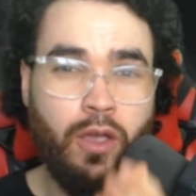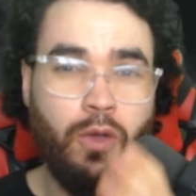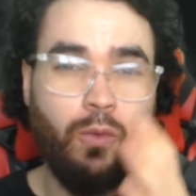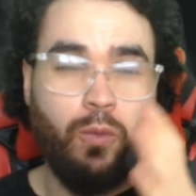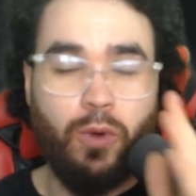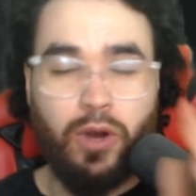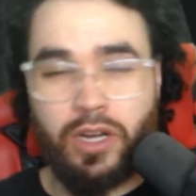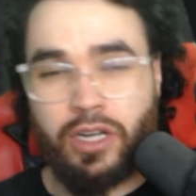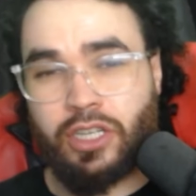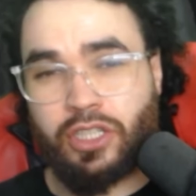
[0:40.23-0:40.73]

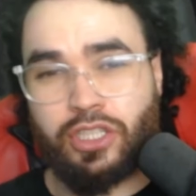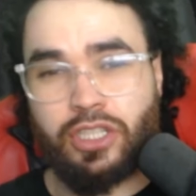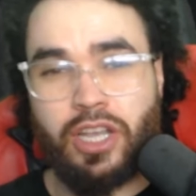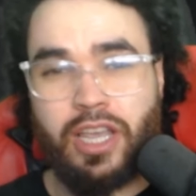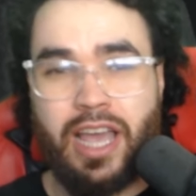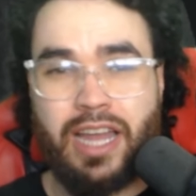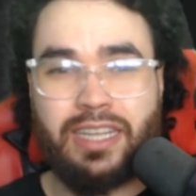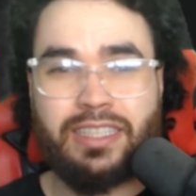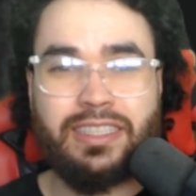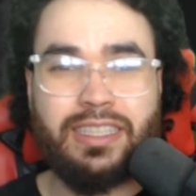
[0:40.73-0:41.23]
We're going to show you
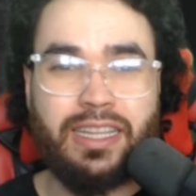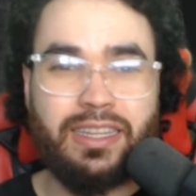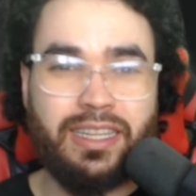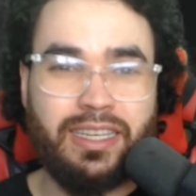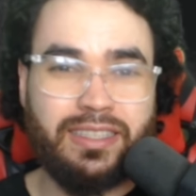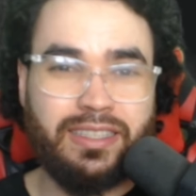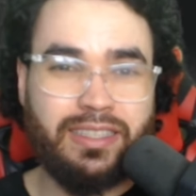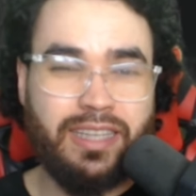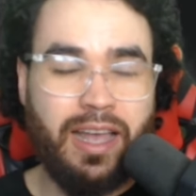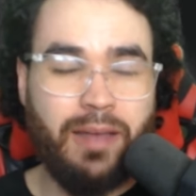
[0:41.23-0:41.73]
how to set
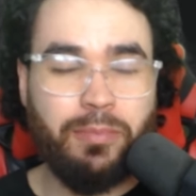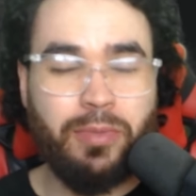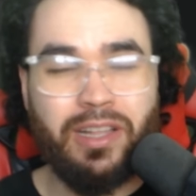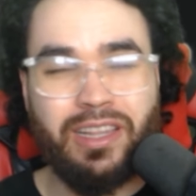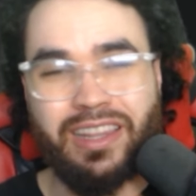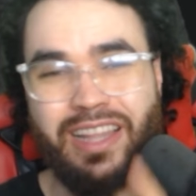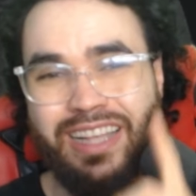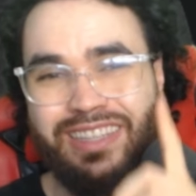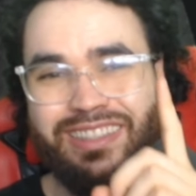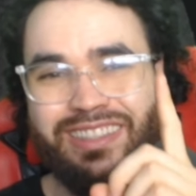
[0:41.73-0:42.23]
this up.
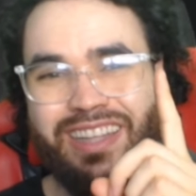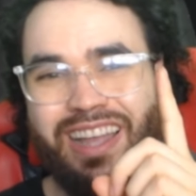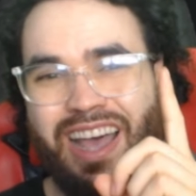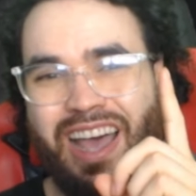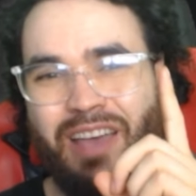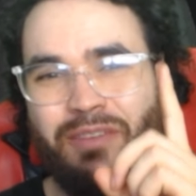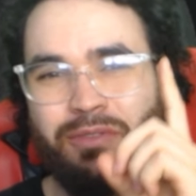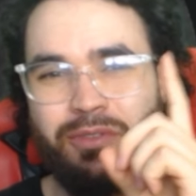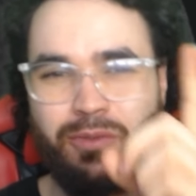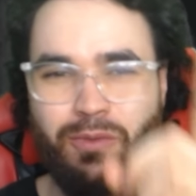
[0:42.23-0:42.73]
Let's
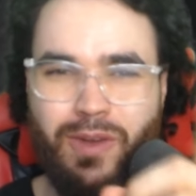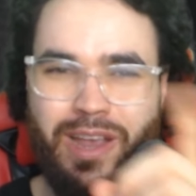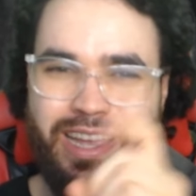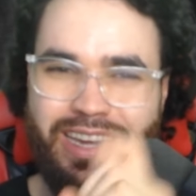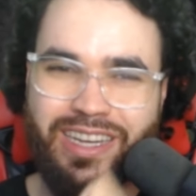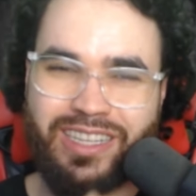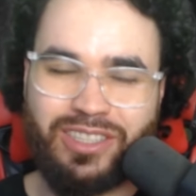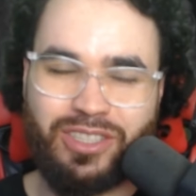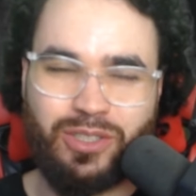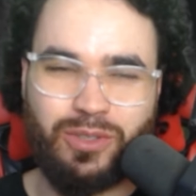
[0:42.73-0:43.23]
dive right
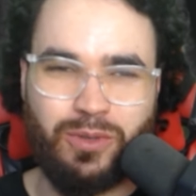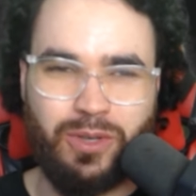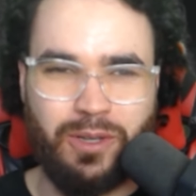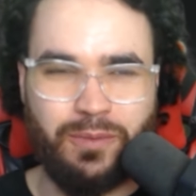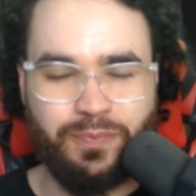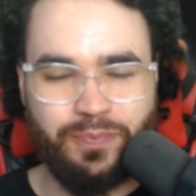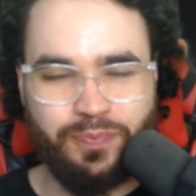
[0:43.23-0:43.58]
into it.